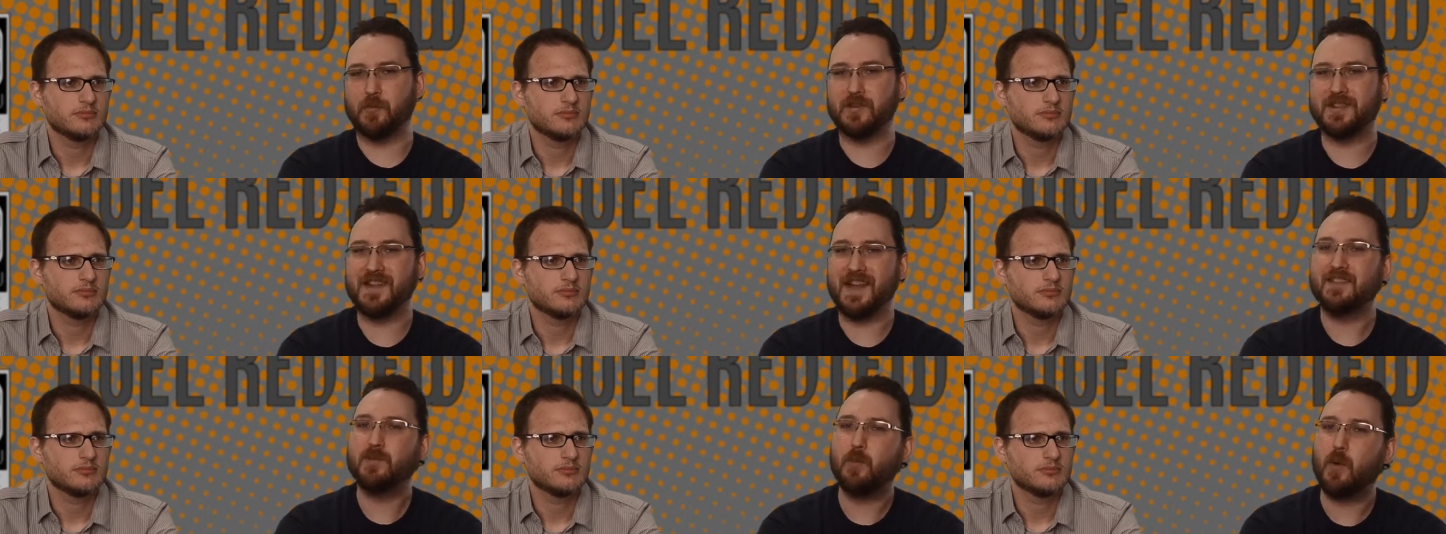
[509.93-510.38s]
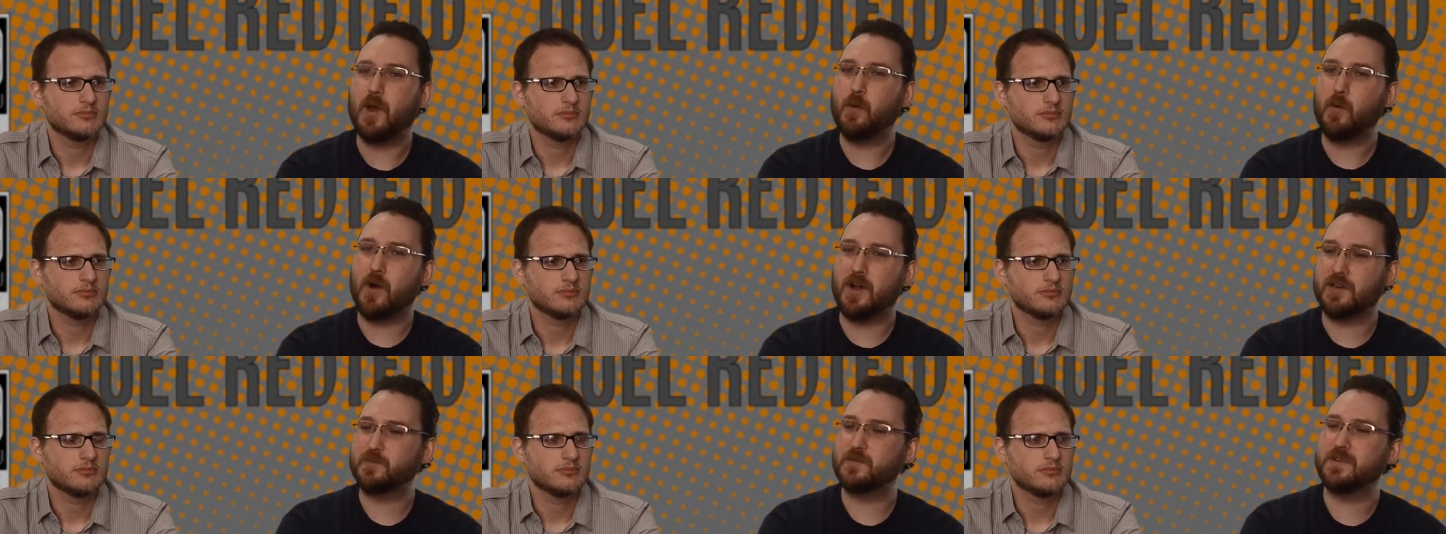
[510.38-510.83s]
Speaker 1: But that's why
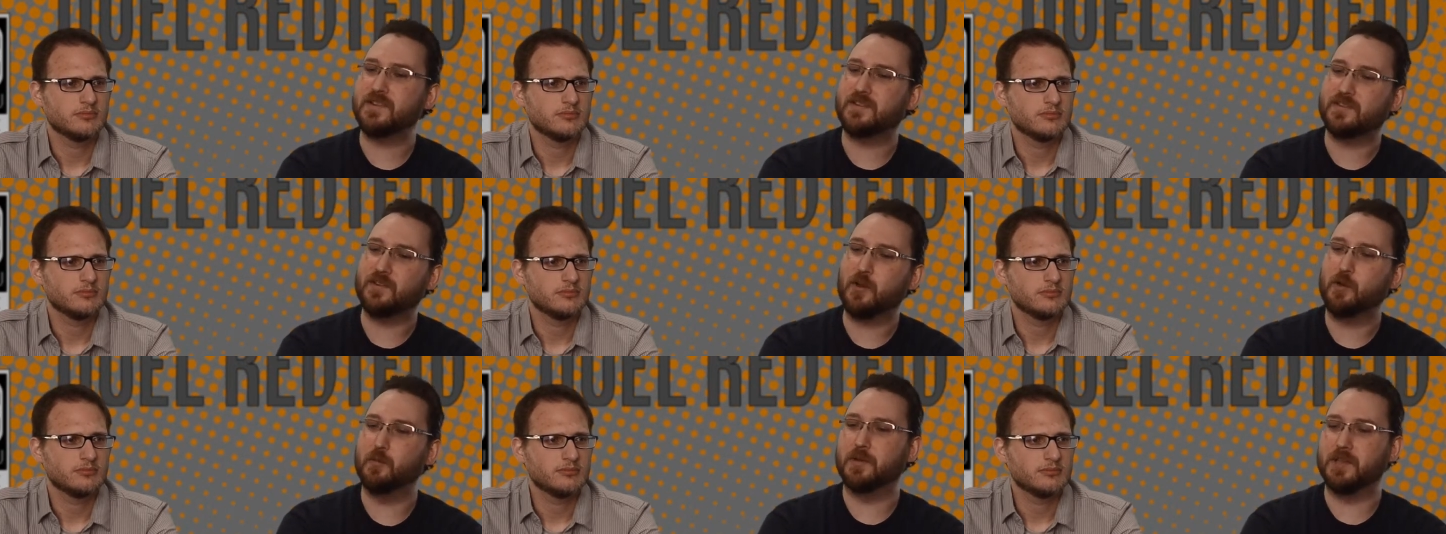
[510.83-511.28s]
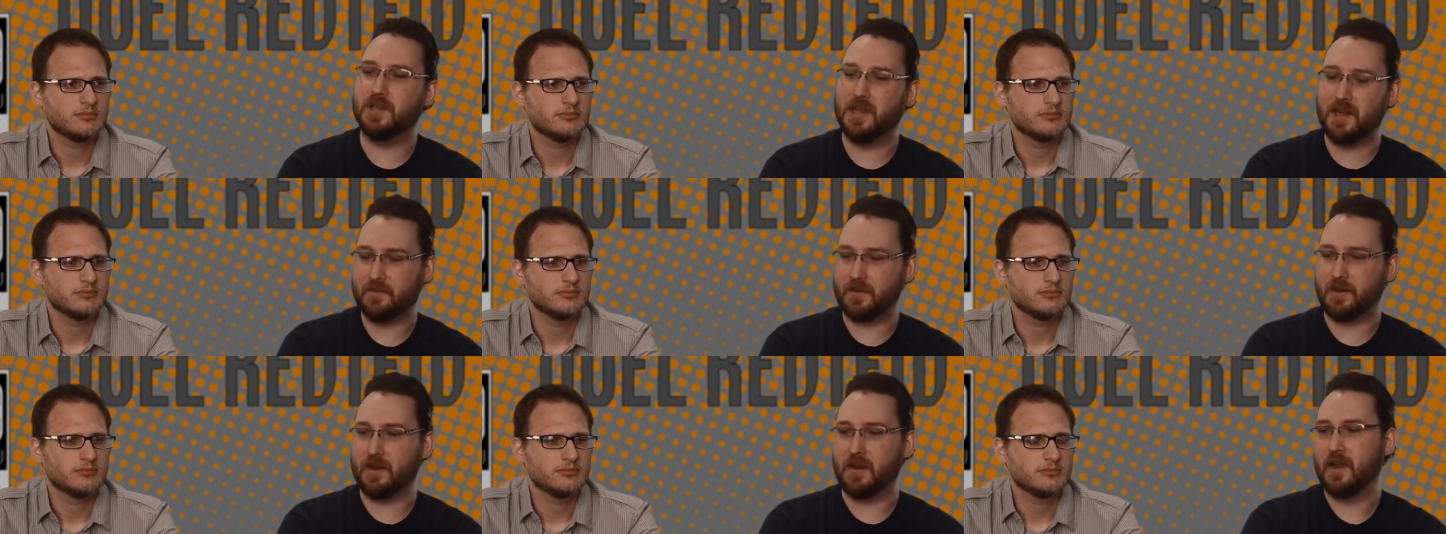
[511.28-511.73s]
Watchmen is so
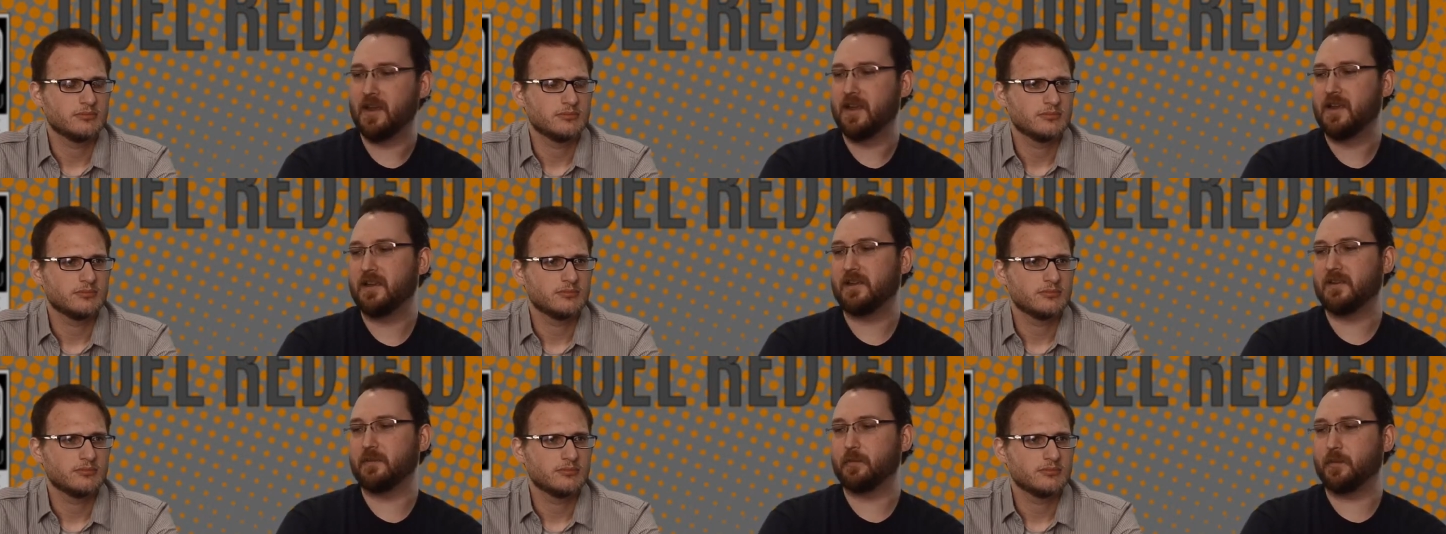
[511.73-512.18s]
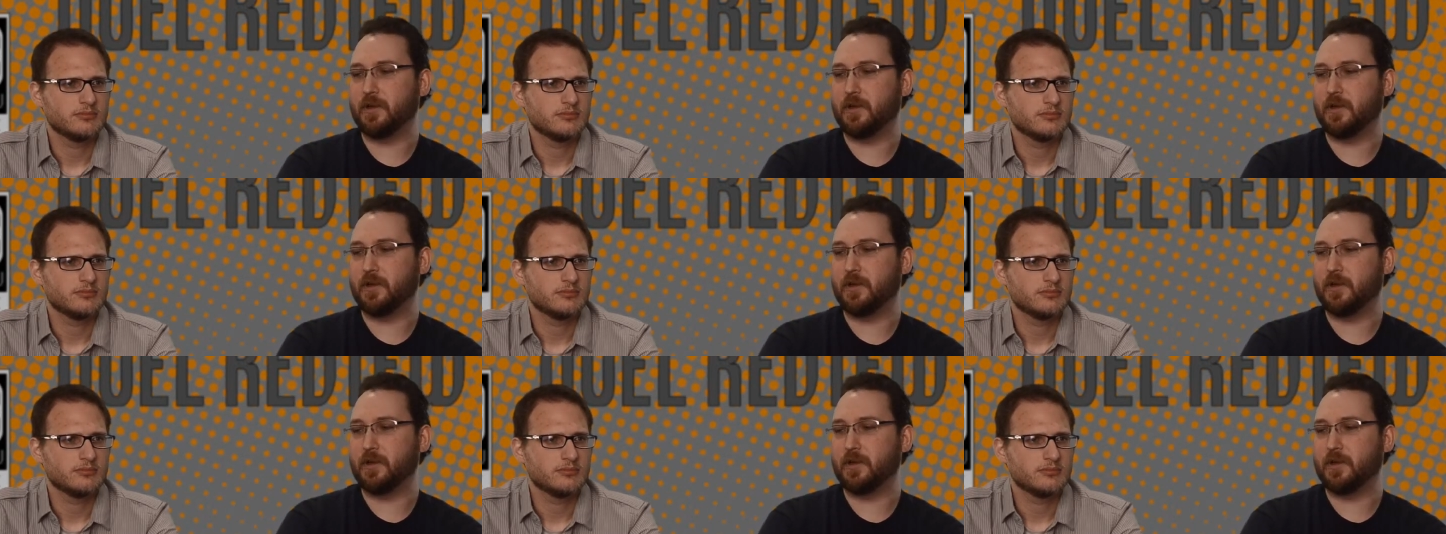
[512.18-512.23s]
beloved, is